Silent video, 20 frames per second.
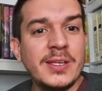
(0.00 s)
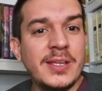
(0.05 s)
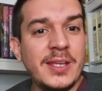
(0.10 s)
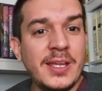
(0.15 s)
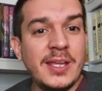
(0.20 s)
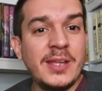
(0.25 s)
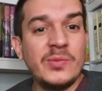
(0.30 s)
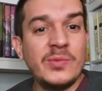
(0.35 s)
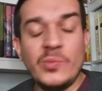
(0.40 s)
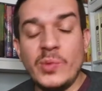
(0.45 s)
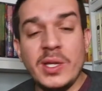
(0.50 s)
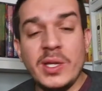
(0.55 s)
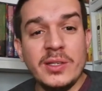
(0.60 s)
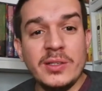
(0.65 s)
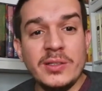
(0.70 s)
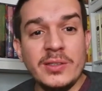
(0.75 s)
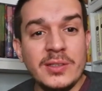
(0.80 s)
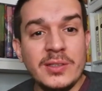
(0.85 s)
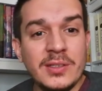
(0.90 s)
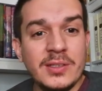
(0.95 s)
And
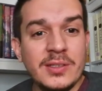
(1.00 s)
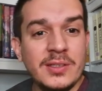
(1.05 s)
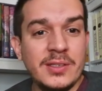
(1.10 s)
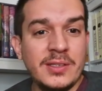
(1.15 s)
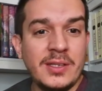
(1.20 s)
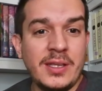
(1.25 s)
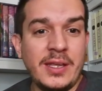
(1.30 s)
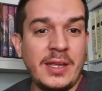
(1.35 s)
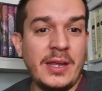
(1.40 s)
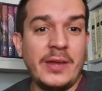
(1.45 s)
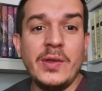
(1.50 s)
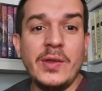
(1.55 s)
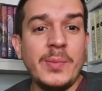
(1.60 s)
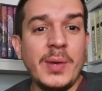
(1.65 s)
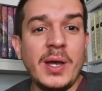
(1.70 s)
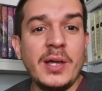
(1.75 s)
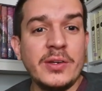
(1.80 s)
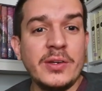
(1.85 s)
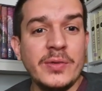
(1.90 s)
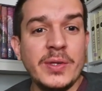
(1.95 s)
will a Harry
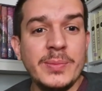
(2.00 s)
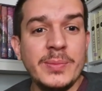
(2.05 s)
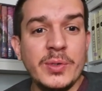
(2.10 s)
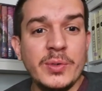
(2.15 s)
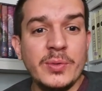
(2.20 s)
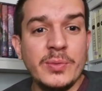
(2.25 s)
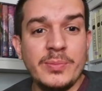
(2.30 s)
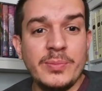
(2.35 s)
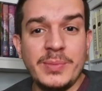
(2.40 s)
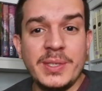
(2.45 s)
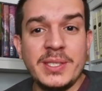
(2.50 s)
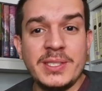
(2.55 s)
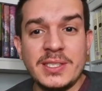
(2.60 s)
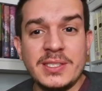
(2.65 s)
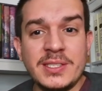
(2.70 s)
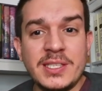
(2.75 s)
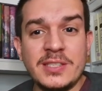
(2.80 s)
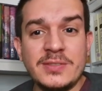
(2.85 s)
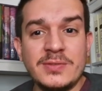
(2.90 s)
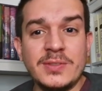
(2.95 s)
Potter reboot be
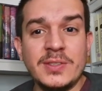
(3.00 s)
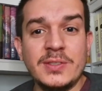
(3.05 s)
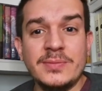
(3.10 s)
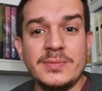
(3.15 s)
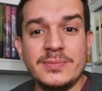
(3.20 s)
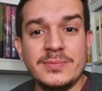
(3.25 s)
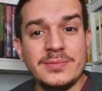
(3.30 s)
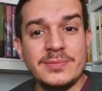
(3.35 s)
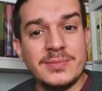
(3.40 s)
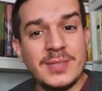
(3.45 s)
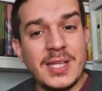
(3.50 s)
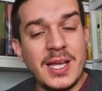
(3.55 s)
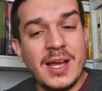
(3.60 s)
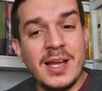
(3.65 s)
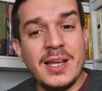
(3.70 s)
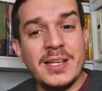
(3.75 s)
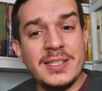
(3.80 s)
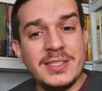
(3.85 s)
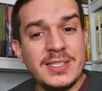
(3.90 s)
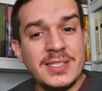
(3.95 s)
successful?
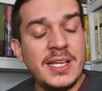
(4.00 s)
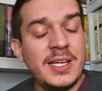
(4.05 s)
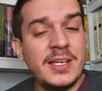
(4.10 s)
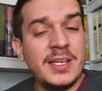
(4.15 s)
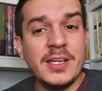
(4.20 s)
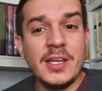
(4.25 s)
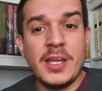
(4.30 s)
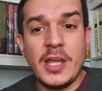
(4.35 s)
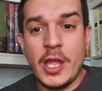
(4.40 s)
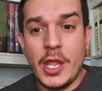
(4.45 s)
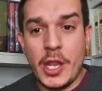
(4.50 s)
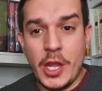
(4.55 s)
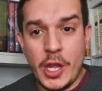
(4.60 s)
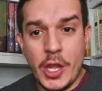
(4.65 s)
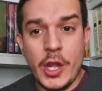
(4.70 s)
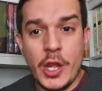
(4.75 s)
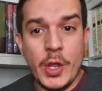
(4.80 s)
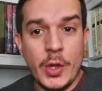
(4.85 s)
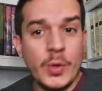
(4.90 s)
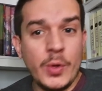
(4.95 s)
I say
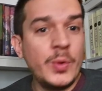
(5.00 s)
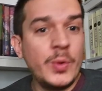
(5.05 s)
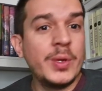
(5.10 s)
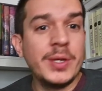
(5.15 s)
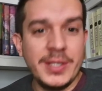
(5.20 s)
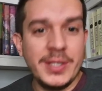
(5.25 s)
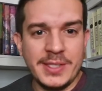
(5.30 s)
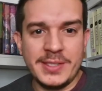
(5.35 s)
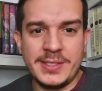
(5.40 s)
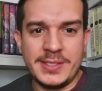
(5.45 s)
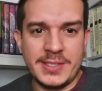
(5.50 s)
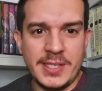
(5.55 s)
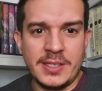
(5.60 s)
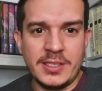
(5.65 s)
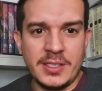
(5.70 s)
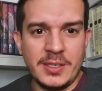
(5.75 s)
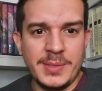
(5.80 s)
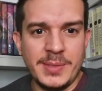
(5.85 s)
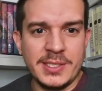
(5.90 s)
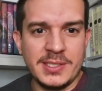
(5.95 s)
no, it's not
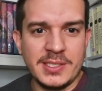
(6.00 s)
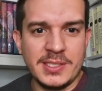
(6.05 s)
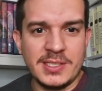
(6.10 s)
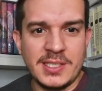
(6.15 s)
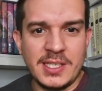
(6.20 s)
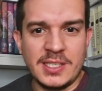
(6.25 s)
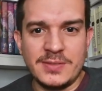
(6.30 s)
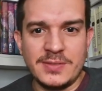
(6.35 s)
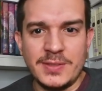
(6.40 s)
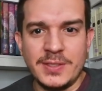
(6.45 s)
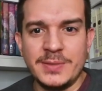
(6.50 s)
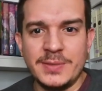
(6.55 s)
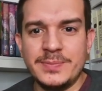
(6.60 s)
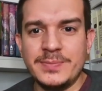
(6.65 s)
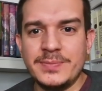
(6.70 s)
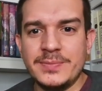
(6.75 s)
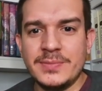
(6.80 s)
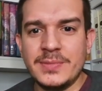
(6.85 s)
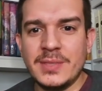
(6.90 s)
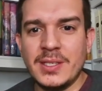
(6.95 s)
going to be successful.
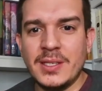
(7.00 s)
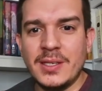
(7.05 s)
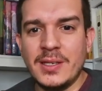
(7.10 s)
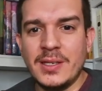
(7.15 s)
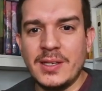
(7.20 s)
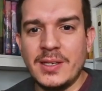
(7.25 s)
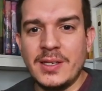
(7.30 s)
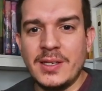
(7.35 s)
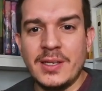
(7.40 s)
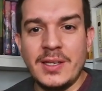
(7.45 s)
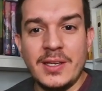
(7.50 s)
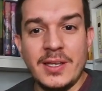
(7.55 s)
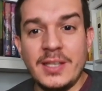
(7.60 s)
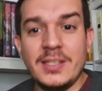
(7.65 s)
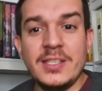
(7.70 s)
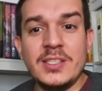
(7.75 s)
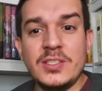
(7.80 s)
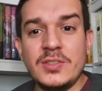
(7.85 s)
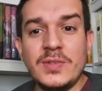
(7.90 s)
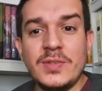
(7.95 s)
And
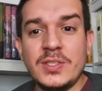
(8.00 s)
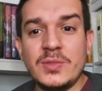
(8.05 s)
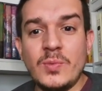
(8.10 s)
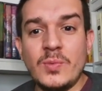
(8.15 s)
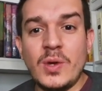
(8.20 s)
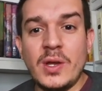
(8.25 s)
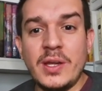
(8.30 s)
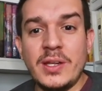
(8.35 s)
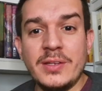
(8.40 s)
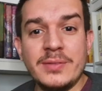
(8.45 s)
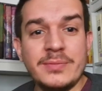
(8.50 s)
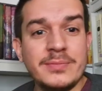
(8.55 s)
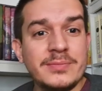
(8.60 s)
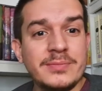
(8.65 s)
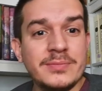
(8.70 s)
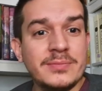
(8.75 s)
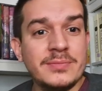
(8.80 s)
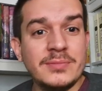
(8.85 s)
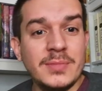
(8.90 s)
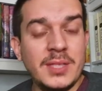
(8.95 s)
this is the reason why.
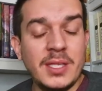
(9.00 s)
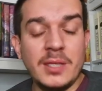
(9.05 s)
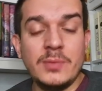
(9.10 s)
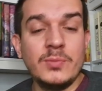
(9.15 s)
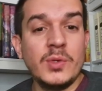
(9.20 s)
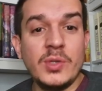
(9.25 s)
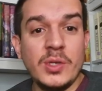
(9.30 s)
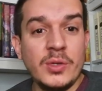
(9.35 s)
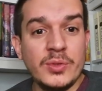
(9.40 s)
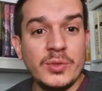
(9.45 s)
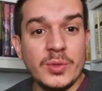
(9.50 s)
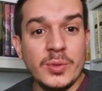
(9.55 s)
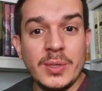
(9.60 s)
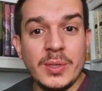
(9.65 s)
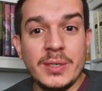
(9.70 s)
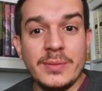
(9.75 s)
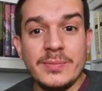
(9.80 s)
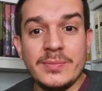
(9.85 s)
And we'll go through it.